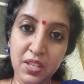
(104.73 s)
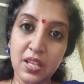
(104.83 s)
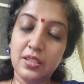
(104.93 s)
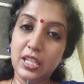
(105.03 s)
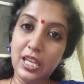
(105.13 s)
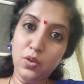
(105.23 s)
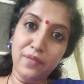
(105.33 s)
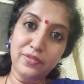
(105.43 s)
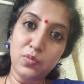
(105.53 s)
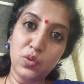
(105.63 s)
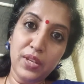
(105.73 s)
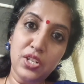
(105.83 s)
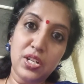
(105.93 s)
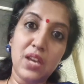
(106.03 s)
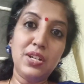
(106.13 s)
The hero of the movie
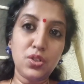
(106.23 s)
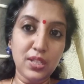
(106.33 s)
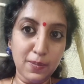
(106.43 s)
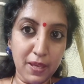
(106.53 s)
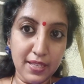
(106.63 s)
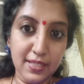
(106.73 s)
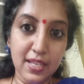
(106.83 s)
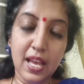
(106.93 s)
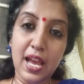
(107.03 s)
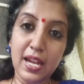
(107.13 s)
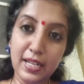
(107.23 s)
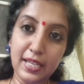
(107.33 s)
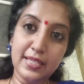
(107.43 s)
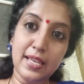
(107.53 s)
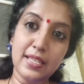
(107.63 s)
travels to the space and he
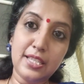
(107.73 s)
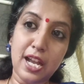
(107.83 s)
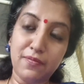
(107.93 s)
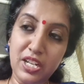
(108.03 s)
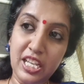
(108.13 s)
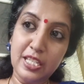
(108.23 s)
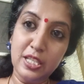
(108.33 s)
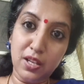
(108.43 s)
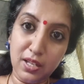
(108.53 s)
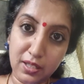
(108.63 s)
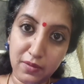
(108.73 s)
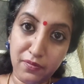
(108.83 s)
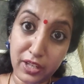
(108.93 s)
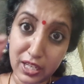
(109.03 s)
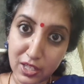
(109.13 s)
says that when he's in the uh,
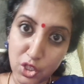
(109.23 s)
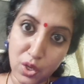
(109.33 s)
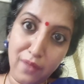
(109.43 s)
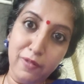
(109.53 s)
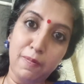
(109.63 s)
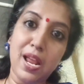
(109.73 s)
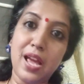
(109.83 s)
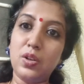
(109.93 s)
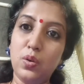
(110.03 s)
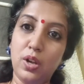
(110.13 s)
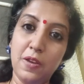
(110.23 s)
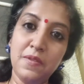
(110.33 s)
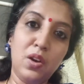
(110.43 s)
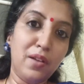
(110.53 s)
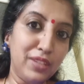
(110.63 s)
verge of a black hole,
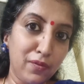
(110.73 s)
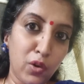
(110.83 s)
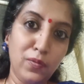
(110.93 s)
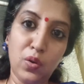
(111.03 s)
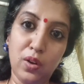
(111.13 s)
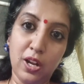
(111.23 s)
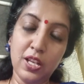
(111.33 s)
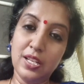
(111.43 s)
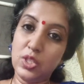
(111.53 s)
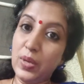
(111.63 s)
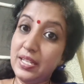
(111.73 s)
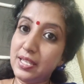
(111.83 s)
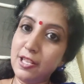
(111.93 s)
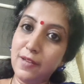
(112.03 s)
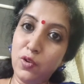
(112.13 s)
of the wormhole, so
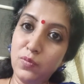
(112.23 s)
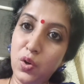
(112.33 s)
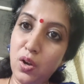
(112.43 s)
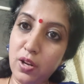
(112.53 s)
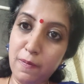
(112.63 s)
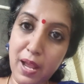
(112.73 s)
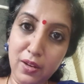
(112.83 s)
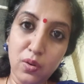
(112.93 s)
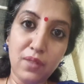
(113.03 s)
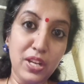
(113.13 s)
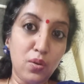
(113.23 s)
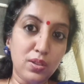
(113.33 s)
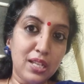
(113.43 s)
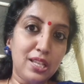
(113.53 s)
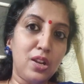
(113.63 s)
inside the wormhole or a black hole, we know
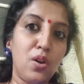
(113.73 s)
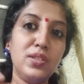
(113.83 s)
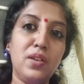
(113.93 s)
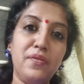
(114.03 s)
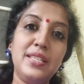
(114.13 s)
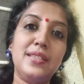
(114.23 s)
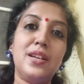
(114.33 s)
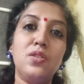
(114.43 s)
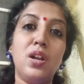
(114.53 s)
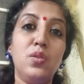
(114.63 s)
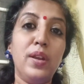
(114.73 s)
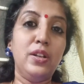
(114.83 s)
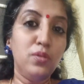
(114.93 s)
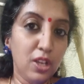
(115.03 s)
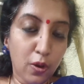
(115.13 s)
that the laws of physics are not going
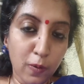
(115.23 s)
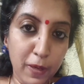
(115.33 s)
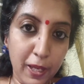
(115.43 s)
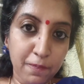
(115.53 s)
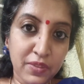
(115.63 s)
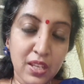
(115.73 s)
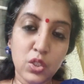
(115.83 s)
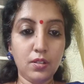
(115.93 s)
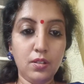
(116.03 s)
to obey. So